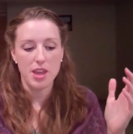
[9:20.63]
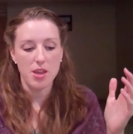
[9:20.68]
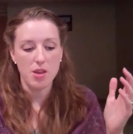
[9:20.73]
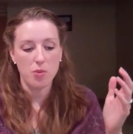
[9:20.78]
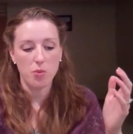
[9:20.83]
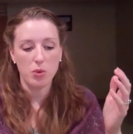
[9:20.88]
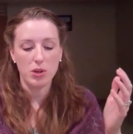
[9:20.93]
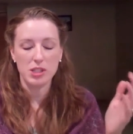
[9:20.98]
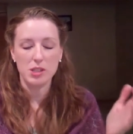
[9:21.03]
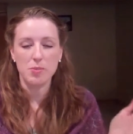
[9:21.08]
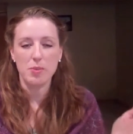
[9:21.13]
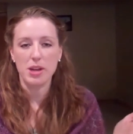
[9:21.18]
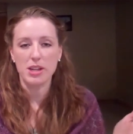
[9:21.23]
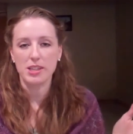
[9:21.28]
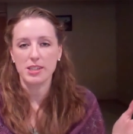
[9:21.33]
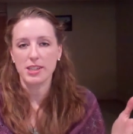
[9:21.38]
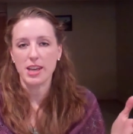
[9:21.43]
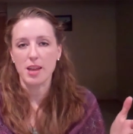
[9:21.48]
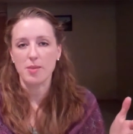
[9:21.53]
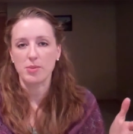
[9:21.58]
The Once
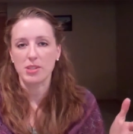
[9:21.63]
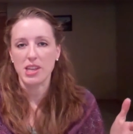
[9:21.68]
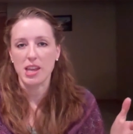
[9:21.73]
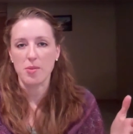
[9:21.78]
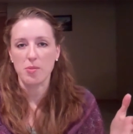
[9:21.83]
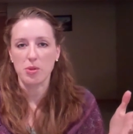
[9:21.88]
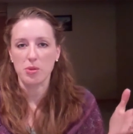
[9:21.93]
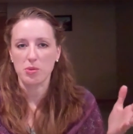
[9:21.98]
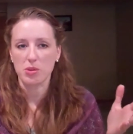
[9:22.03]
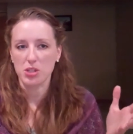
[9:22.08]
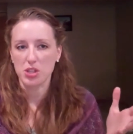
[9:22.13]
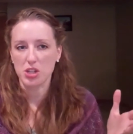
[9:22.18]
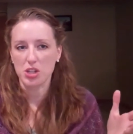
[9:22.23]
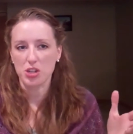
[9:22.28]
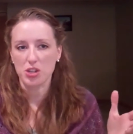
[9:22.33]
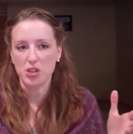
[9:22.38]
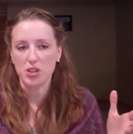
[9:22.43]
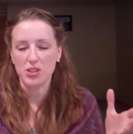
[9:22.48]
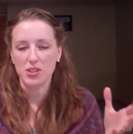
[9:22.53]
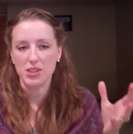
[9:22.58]
Upon a Time sampler was
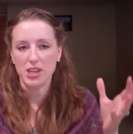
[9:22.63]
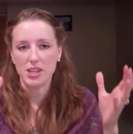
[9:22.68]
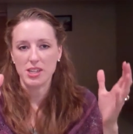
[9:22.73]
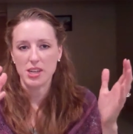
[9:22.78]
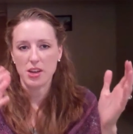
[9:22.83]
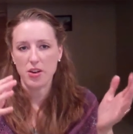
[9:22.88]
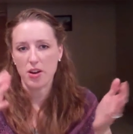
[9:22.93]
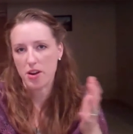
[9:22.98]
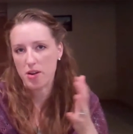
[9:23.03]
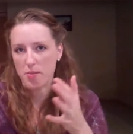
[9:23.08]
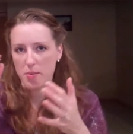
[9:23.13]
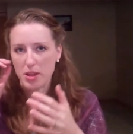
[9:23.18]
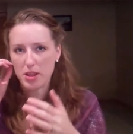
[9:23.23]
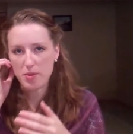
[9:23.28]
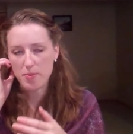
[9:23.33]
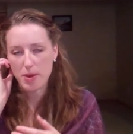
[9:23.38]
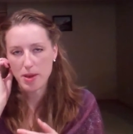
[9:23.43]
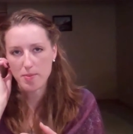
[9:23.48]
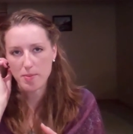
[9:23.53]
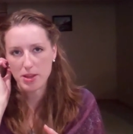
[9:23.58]
initially sent out on a
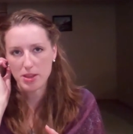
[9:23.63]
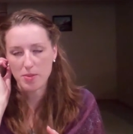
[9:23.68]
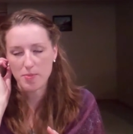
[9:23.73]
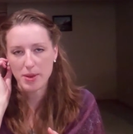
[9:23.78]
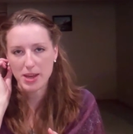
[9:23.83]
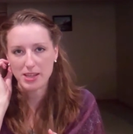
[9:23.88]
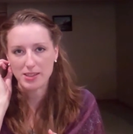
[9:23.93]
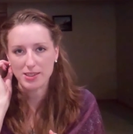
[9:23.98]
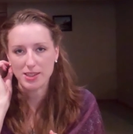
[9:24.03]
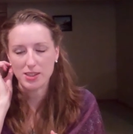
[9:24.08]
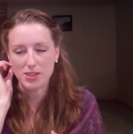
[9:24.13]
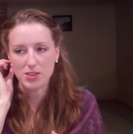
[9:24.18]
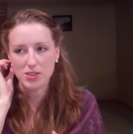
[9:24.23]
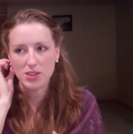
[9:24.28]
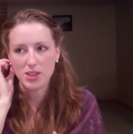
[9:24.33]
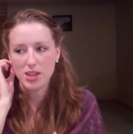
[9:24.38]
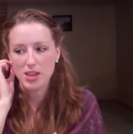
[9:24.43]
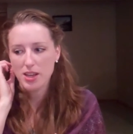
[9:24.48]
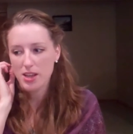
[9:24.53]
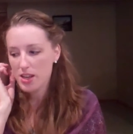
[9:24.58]
month-by-month
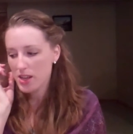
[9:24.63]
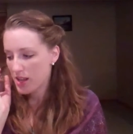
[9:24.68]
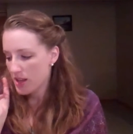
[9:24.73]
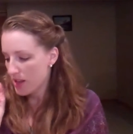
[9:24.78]
basis.